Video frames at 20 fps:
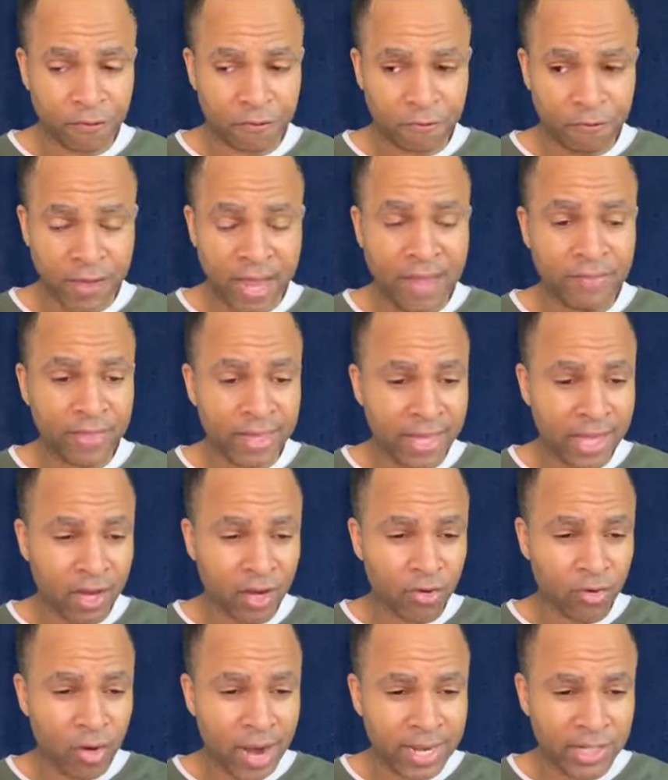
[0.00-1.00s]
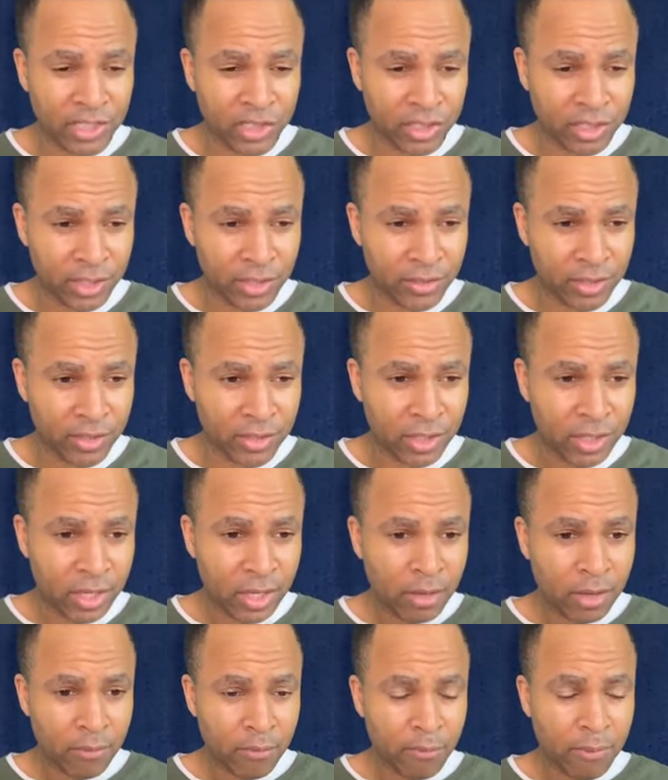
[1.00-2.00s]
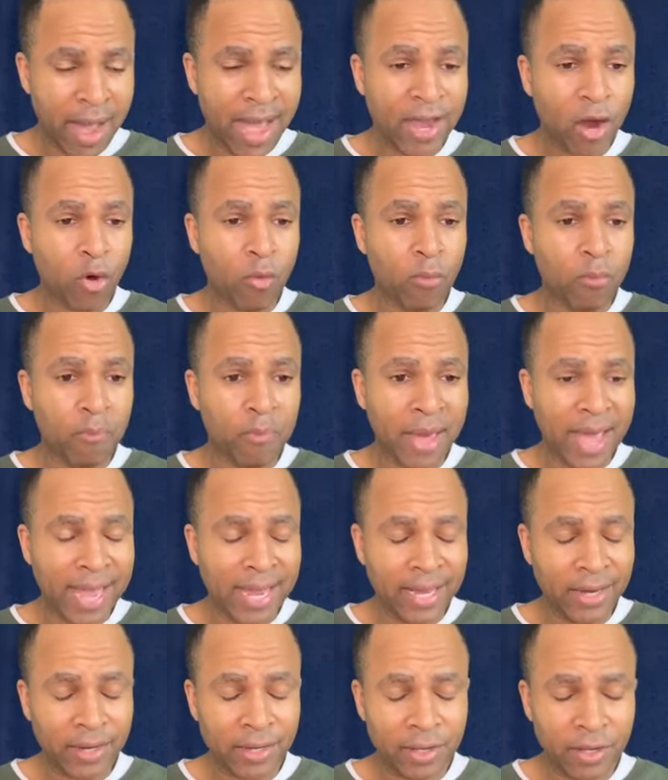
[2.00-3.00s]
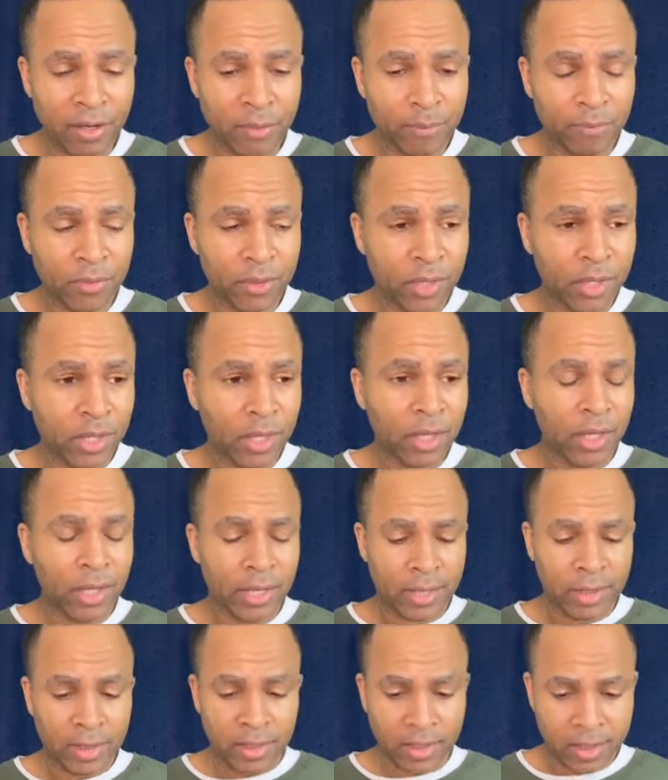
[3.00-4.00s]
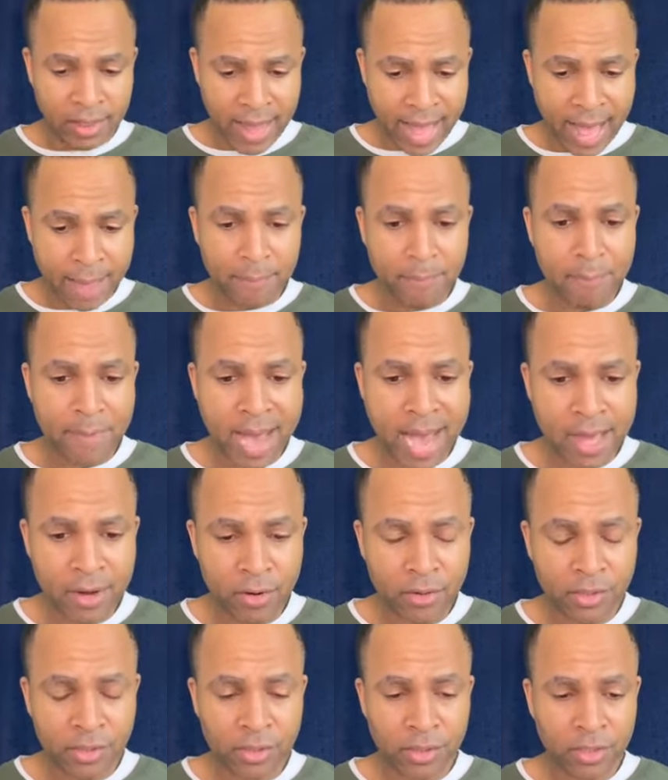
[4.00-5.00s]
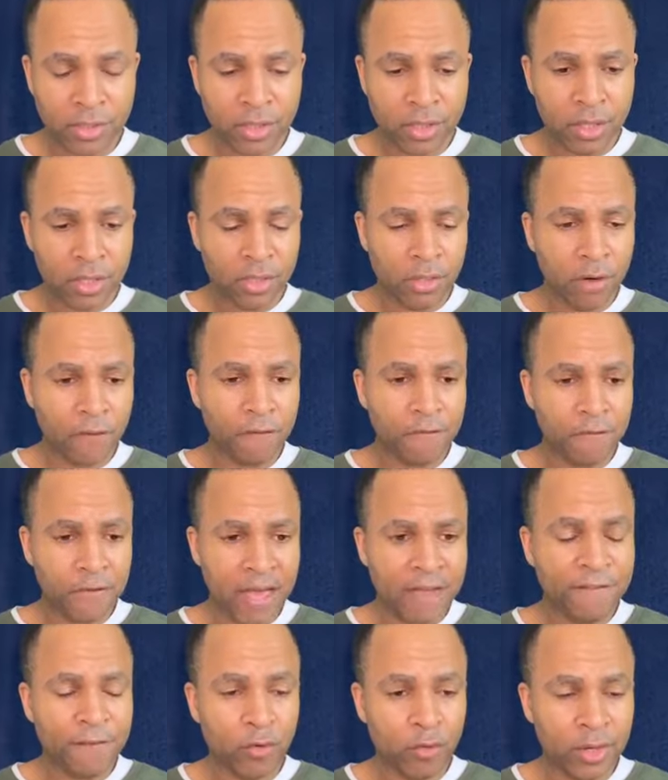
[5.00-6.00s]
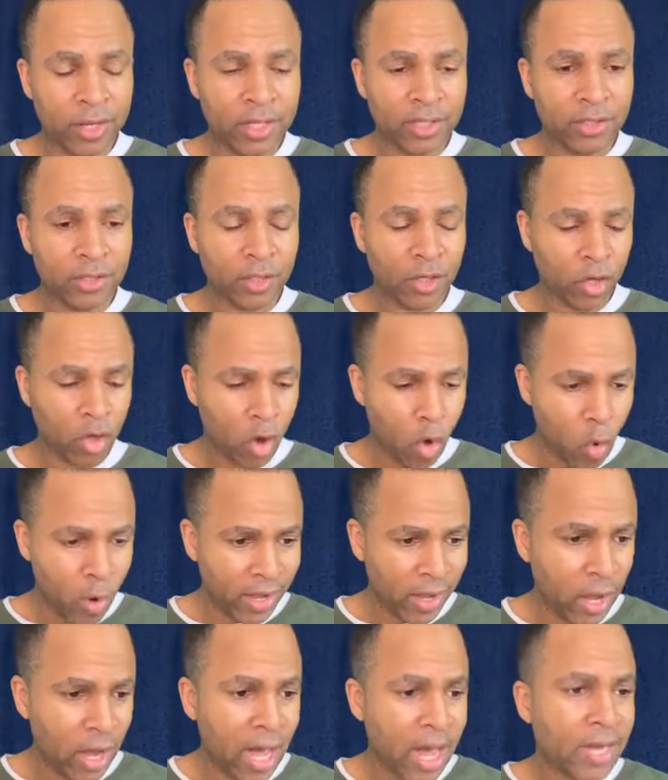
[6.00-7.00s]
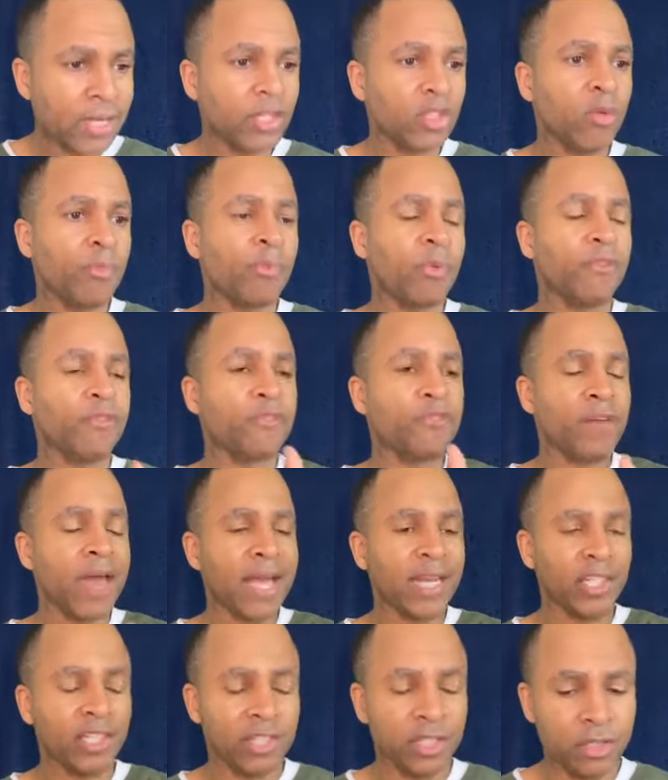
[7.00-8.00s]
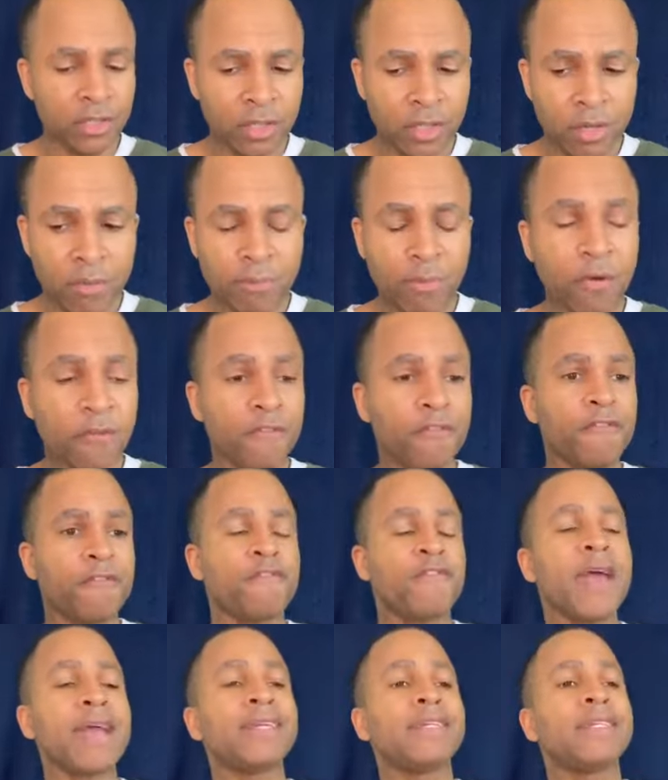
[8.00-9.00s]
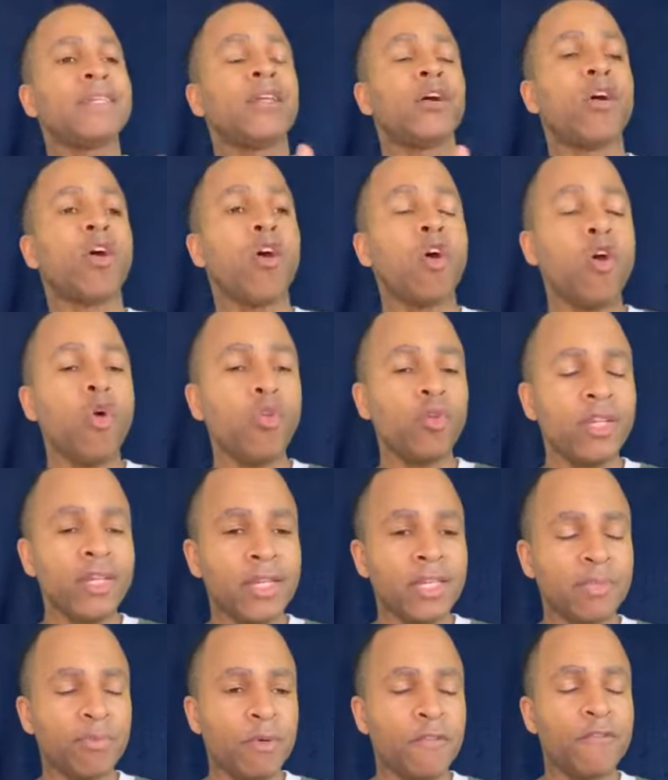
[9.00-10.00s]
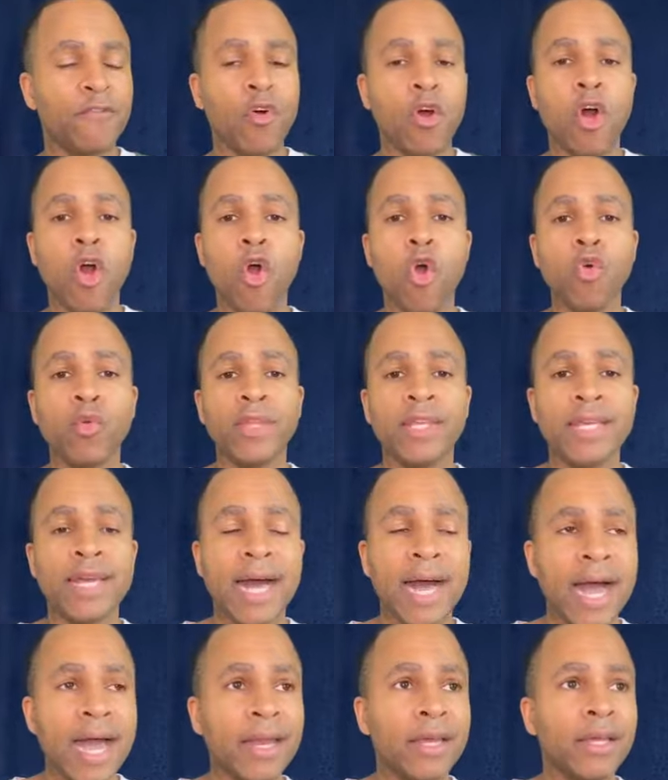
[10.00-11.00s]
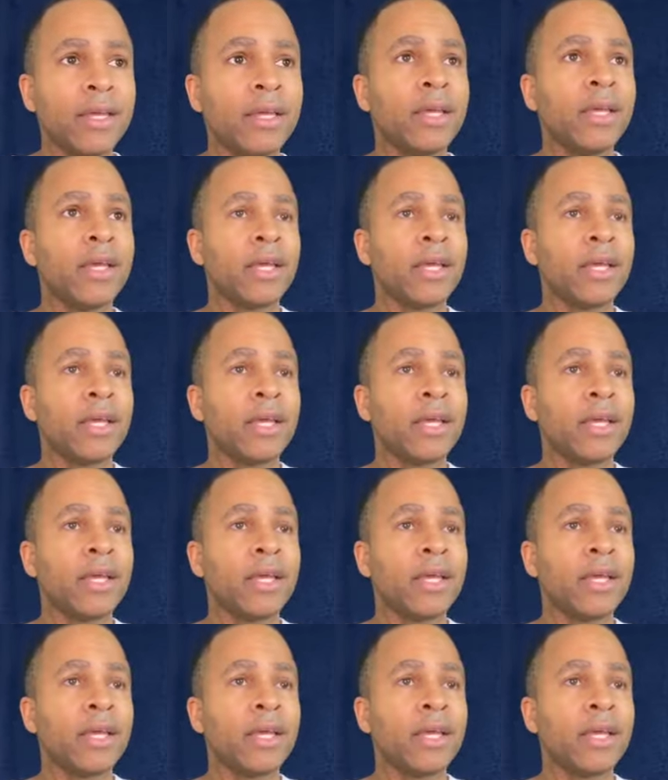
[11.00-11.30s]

your faith in Christ Jesus by obeying him, that matters. Your faithfulness going unto perfection, perfected holiness before a holy God.